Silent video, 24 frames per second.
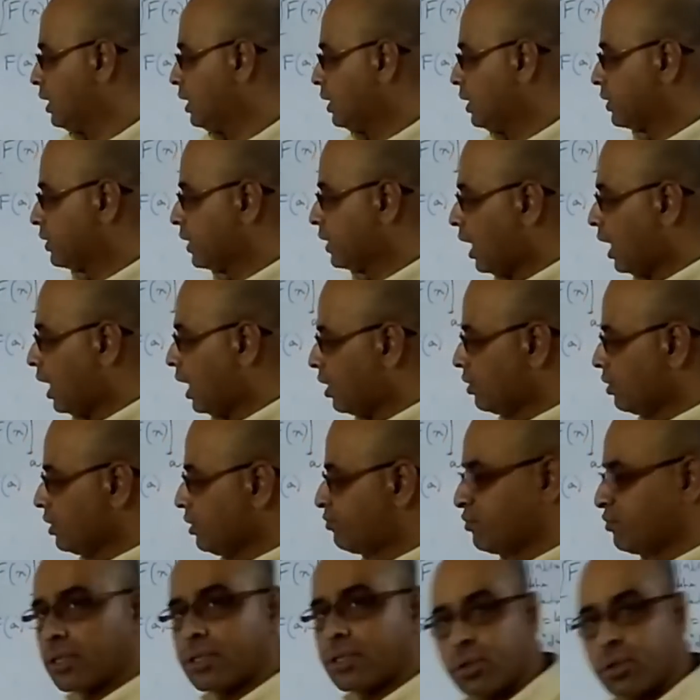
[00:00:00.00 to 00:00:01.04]
Now, if you
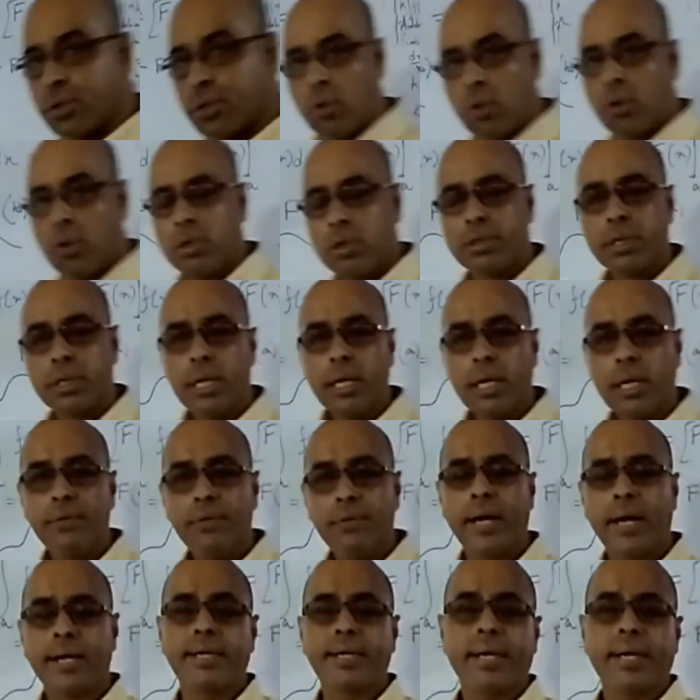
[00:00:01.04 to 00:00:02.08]
are told
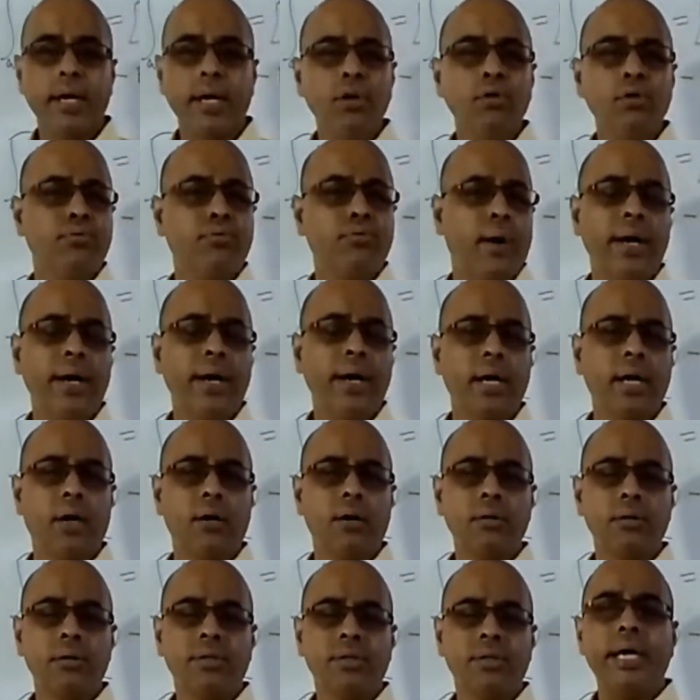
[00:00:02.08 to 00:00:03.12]
that can you find
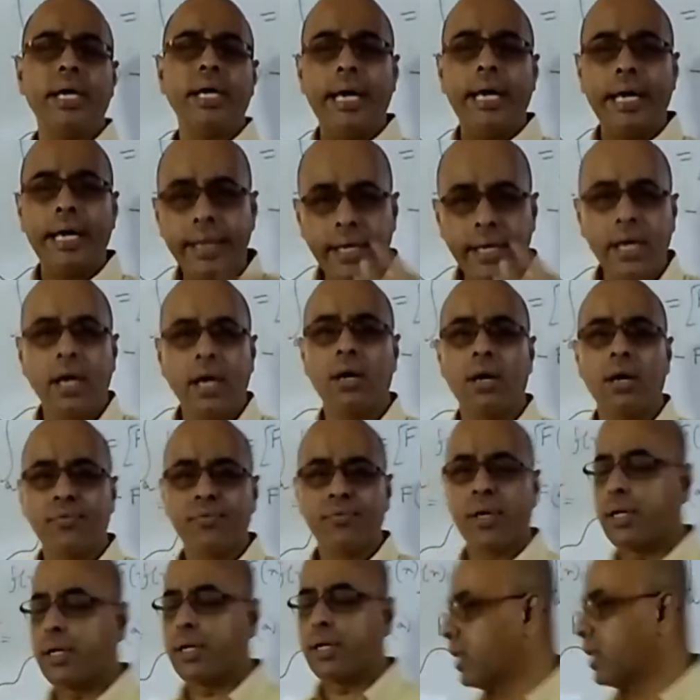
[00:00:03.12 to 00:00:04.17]
out the area of
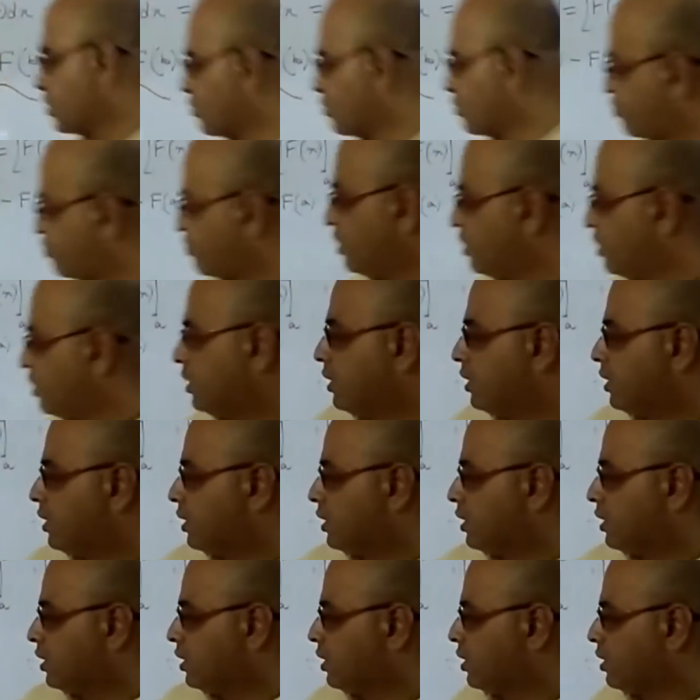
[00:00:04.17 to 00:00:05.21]
the curve,
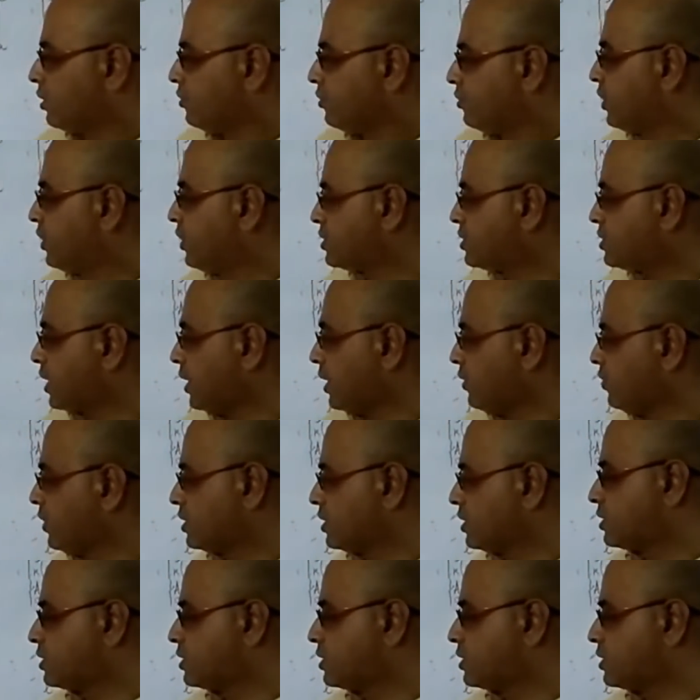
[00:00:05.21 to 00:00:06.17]
this and this,